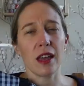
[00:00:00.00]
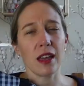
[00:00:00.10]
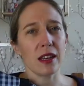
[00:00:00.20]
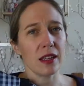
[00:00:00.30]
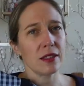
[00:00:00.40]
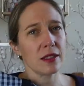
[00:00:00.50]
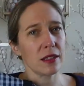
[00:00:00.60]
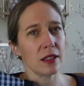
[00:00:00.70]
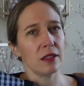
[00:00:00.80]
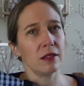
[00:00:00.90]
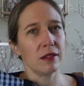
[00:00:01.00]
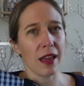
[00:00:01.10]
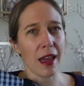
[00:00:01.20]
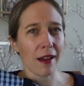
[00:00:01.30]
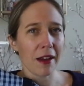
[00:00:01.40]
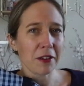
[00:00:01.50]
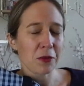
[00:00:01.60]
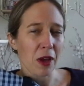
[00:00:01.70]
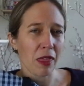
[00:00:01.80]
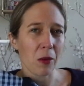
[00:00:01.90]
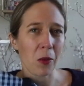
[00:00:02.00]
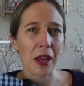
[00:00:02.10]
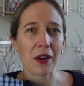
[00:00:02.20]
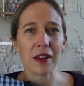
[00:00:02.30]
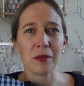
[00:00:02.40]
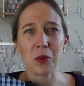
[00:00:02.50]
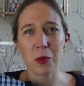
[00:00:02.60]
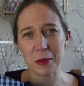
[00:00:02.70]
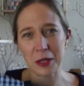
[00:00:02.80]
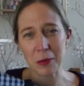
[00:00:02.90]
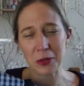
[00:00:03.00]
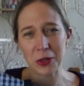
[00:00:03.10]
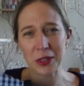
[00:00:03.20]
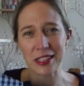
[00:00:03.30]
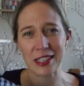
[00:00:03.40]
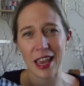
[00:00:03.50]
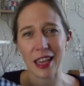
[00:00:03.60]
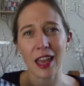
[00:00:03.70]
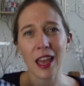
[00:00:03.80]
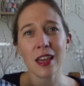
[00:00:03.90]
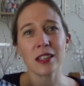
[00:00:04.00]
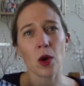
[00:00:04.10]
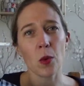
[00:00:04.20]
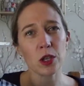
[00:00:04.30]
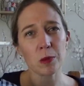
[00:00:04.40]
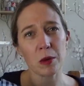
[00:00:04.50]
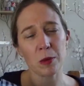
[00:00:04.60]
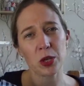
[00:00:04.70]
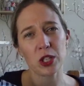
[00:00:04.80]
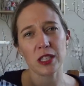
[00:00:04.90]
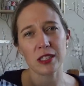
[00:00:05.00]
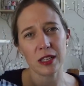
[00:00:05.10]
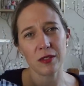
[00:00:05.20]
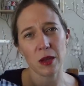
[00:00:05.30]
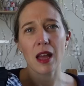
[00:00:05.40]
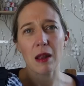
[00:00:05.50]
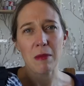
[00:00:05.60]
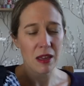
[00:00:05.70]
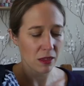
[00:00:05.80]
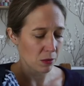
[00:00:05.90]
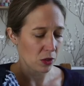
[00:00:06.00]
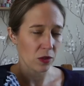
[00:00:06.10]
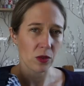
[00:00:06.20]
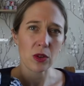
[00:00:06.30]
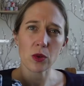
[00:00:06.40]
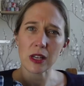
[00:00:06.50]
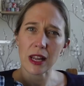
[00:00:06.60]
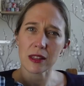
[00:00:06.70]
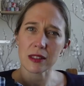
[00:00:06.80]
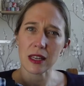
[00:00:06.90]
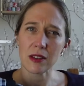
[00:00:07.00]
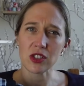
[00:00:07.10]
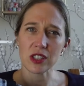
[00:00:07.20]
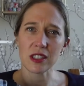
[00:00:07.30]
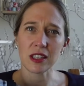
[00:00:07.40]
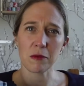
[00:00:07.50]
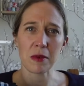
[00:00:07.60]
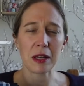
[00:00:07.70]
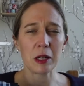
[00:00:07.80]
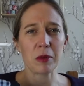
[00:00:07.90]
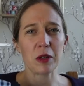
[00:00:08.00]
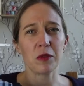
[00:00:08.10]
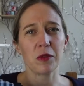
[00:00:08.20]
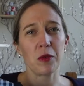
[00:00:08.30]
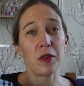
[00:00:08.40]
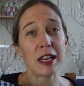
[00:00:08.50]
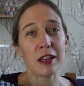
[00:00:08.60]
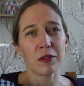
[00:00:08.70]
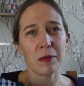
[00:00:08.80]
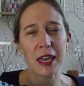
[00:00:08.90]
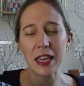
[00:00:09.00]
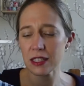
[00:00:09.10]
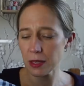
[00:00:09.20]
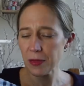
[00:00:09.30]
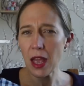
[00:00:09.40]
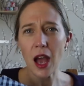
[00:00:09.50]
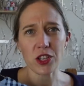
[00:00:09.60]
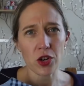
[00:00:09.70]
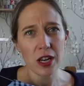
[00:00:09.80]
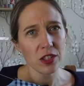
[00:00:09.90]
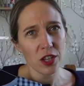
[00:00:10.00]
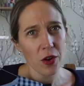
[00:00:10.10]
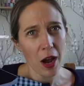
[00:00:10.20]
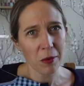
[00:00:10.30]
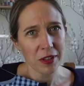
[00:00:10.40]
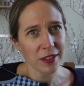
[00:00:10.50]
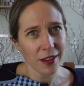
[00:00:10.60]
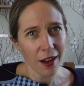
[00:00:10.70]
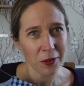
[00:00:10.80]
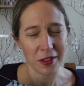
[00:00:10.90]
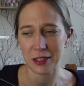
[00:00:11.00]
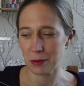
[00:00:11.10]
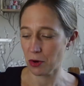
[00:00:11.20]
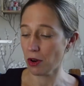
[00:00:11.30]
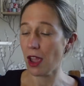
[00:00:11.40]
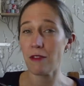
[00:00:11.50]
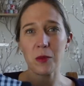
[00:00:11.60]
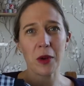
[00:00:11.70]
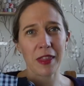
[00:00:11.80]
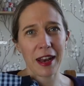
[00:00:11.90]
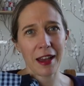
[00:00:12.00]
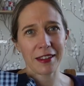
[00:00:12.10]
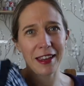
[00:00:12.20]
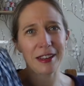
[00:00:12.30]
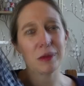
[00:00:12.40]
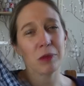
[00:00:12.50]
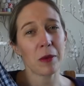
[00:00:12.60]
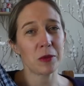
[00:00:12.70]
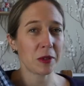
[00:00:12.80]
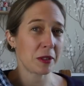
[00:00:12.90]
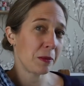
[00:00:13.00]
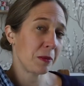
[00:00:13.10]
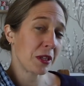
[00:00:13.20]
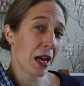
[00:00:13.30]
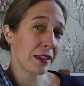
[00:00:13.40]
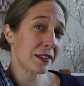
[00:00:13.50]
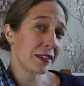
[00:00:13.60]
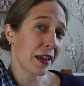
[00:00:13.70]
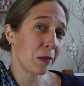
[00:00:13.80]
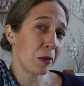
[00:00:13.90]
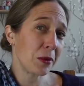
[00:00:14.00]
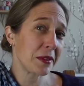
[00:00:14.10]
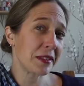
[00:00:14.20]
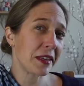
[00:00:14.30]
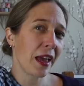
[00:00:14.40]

it is still that kind of weather where it warms up during the day. So I want to be able to push these sleeves up and make them sort of 3/4 length sleeves just to give me a little bit of relief from the heat. I don't actually know how I'm going to style this tomorrow. I haven't worked that out yet. Perhaps with some tights and boots?